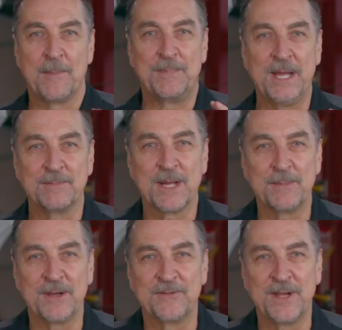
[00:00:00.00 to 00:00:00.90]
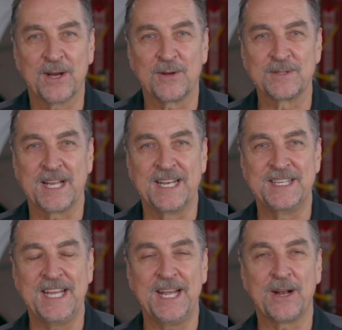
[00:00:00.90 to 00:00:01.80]
BMW vehicles
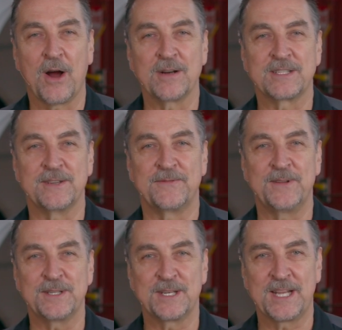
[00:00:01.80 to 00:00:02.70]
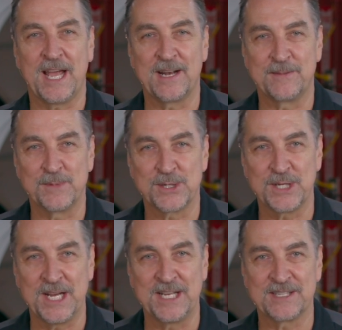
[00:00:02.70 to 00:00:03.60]
indeed are sophisticated
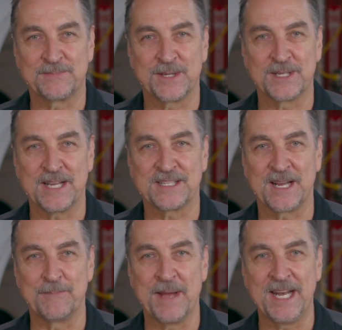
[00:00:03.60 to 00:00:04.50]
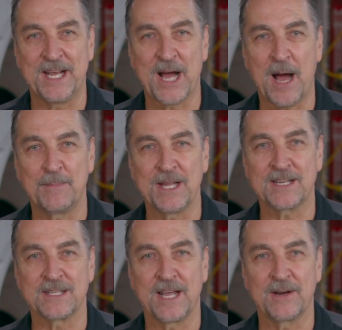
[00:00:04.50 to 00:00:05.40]
machines possessing many
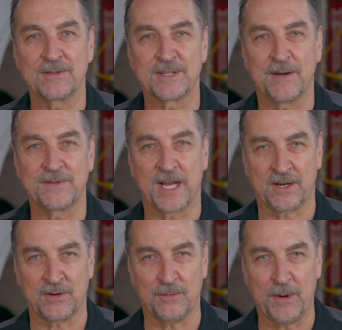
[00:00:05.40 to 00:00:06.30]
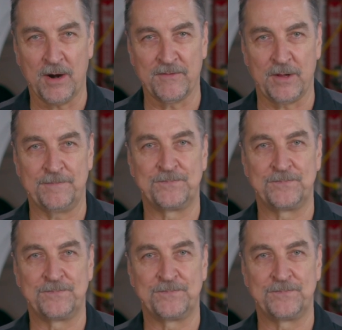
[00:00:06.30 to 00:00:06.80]
complex layers of technical marvel.